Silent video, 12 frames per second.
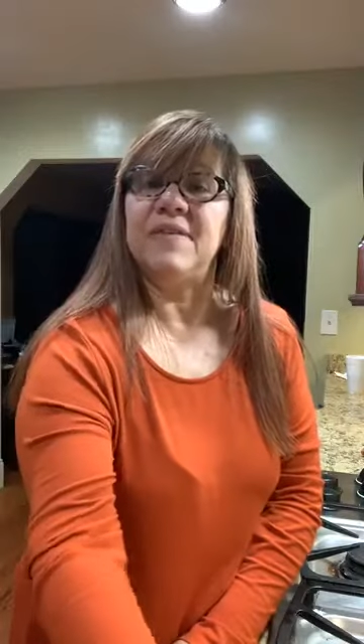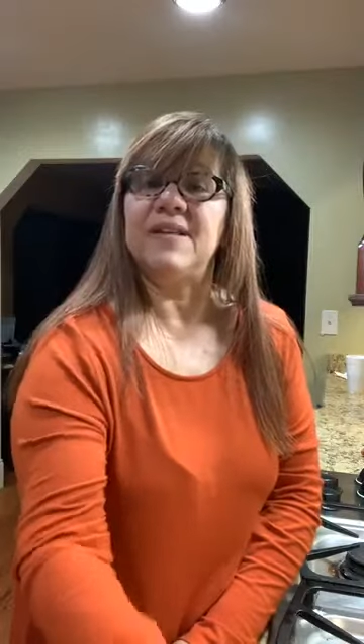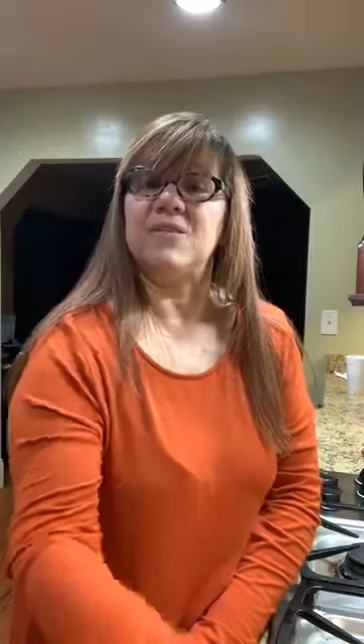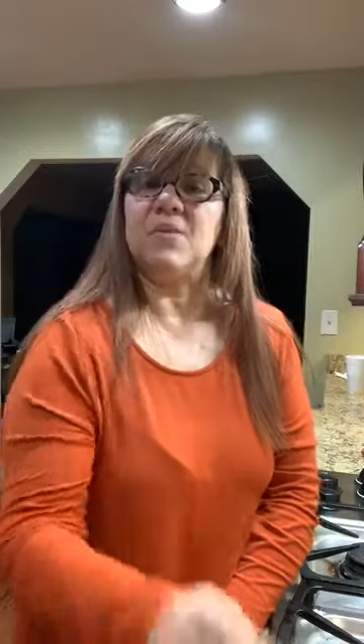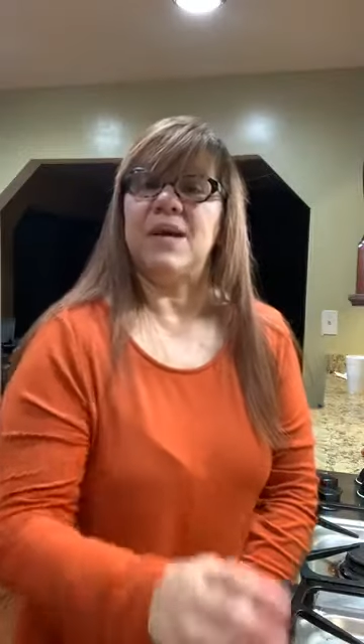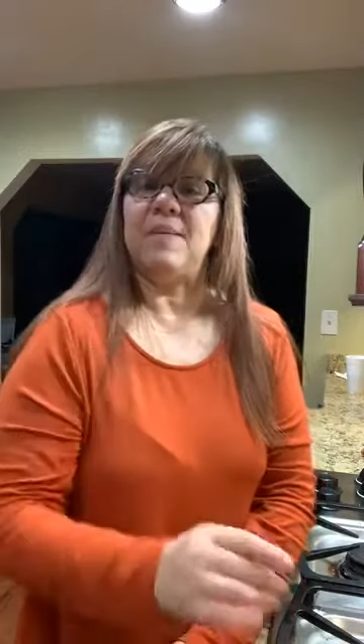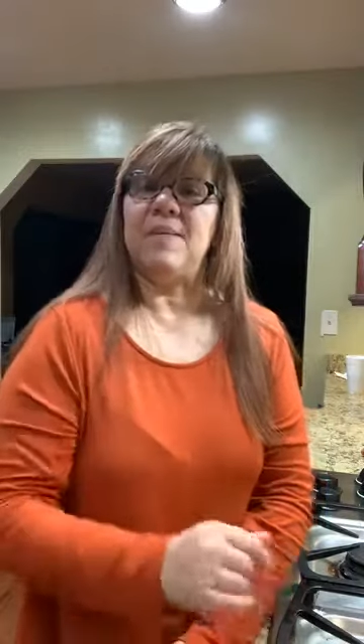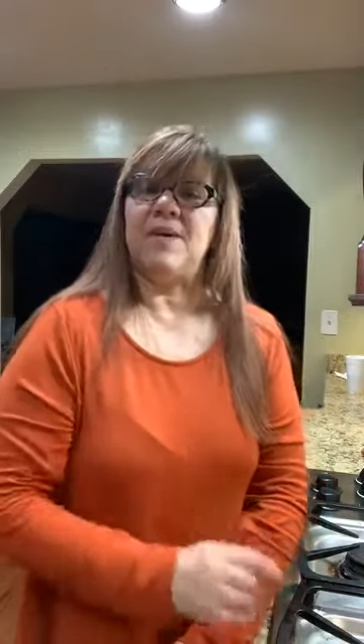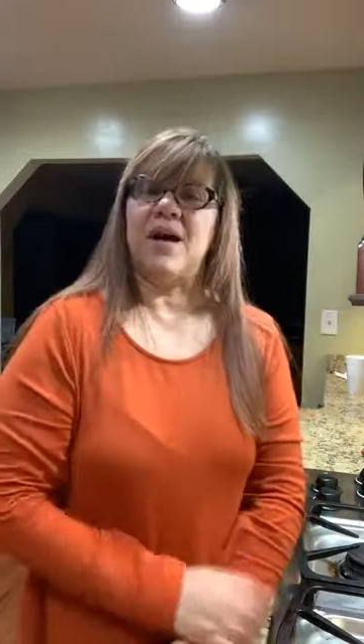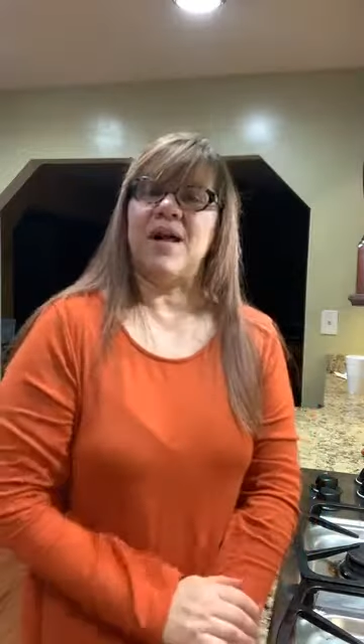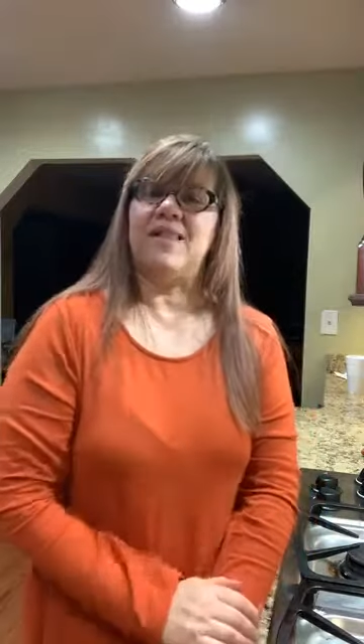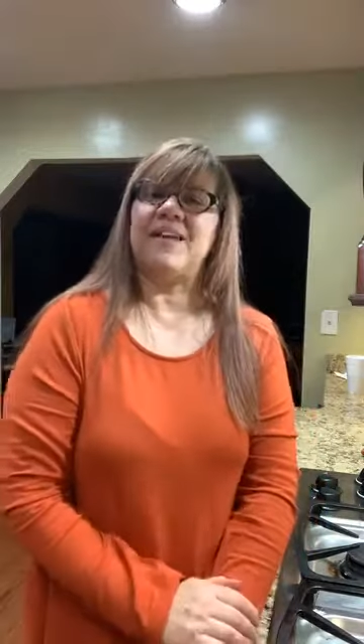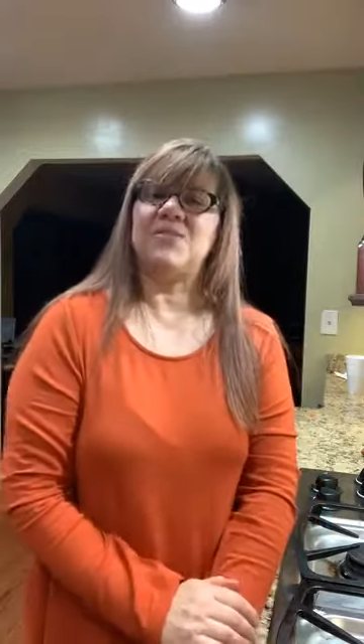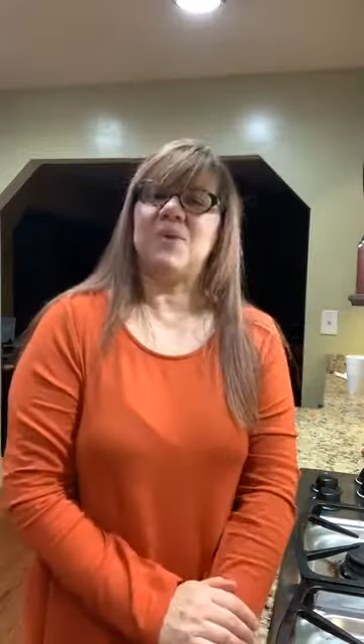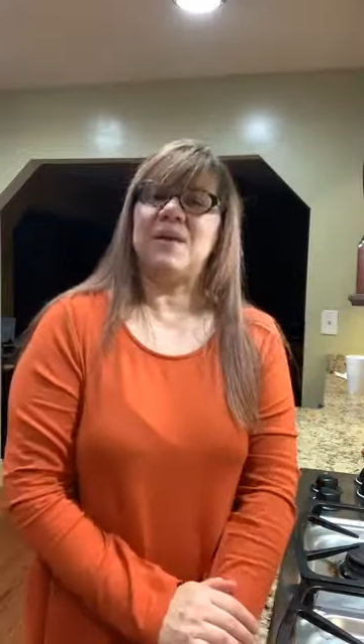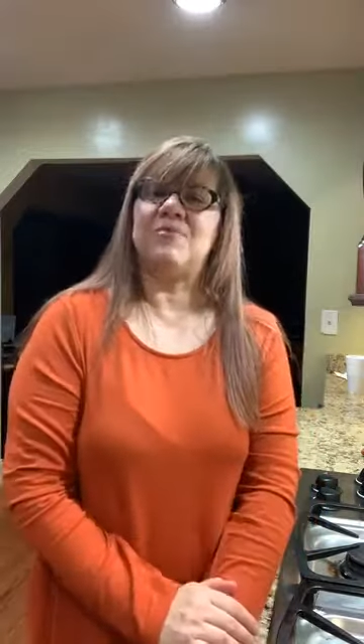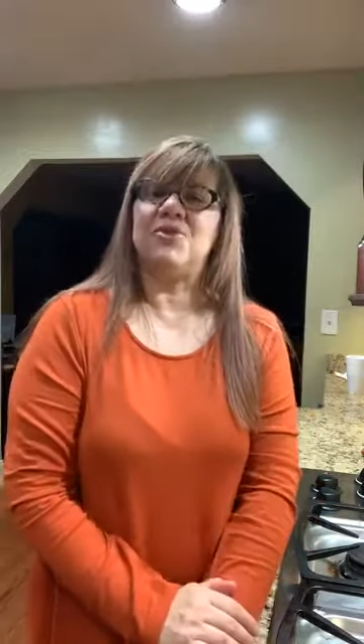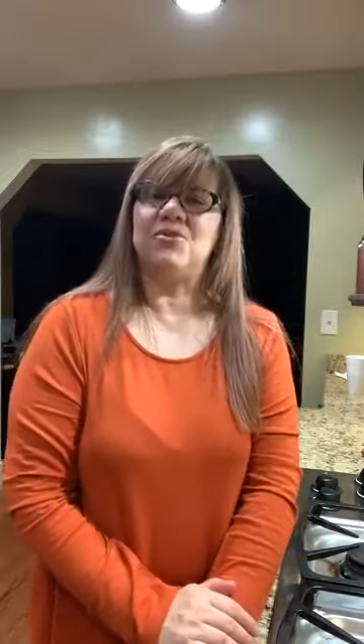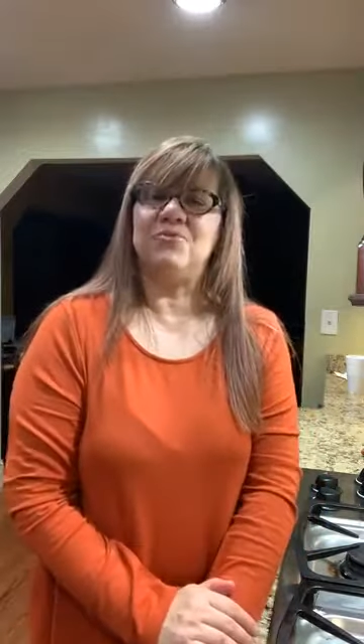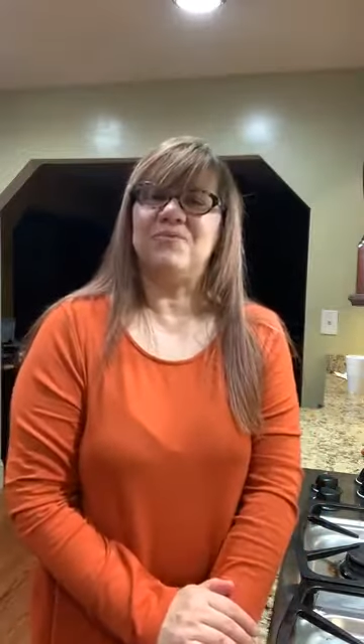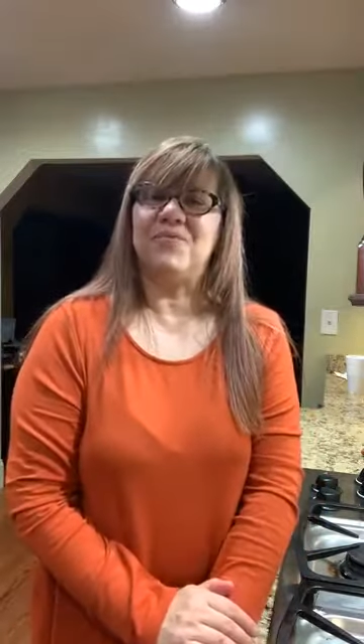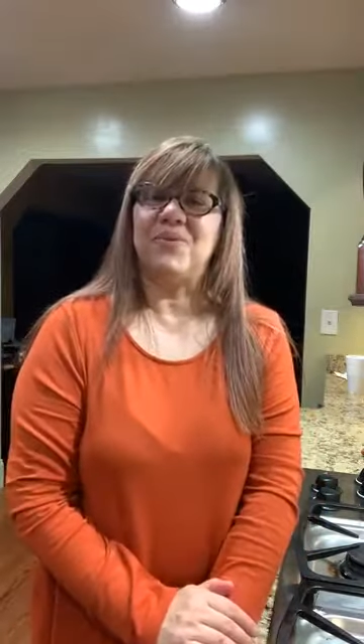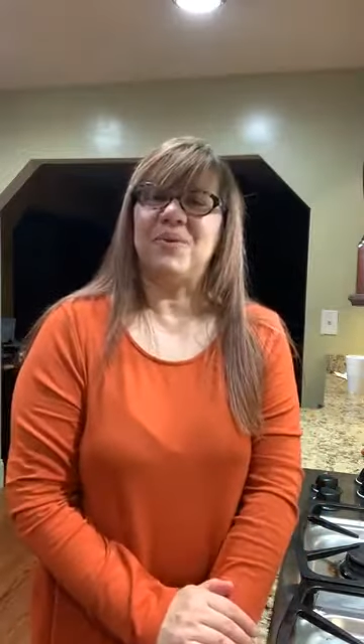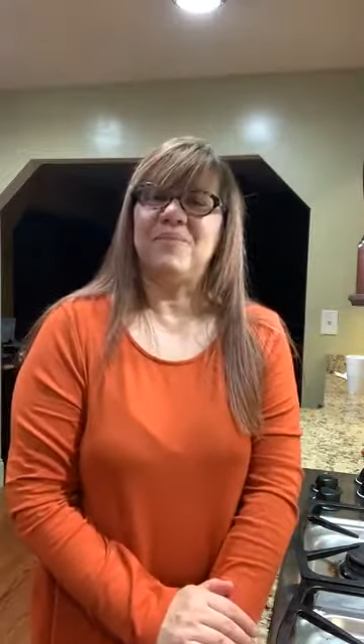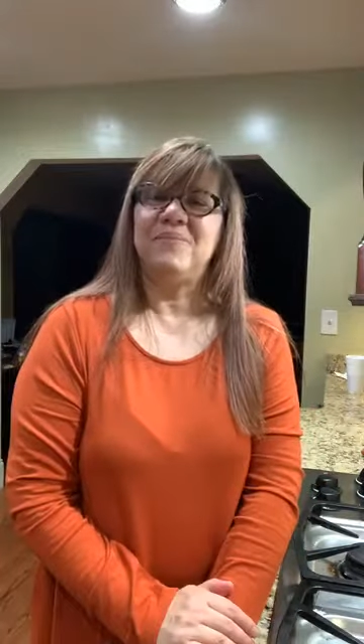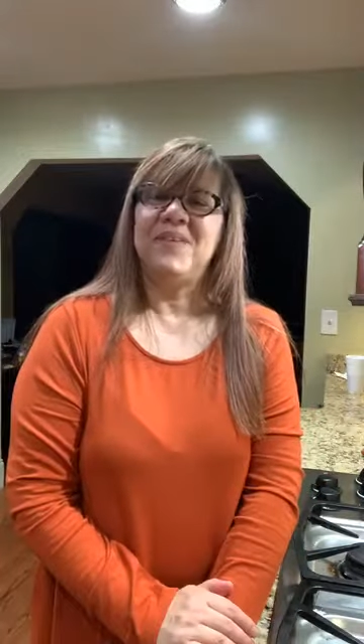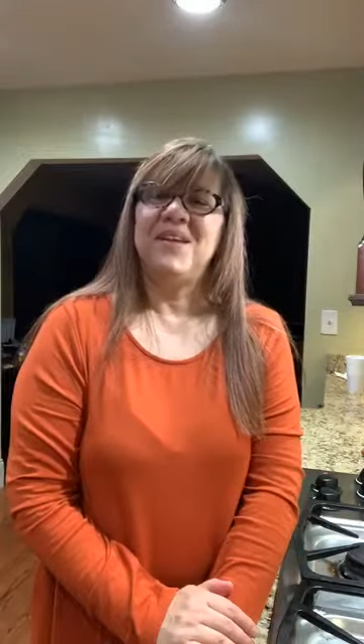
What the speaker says: That's what I'm shooting for.